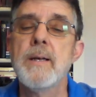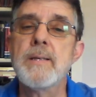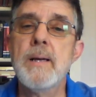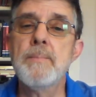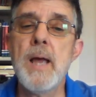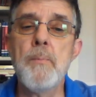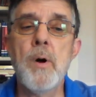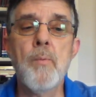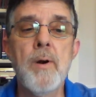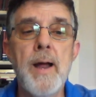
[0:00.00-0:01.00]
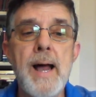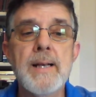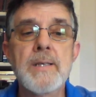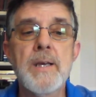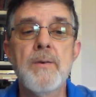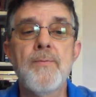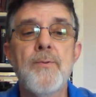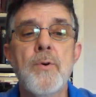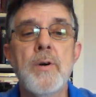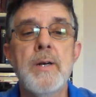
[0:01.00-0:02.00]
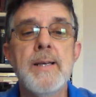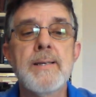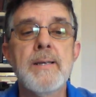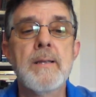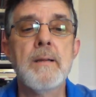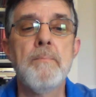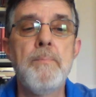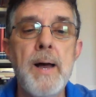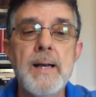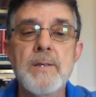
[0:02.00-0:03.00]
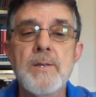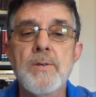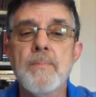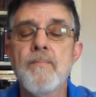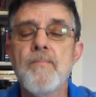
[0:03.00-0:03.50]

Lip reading: Sometimes what we're asking for isn't the best,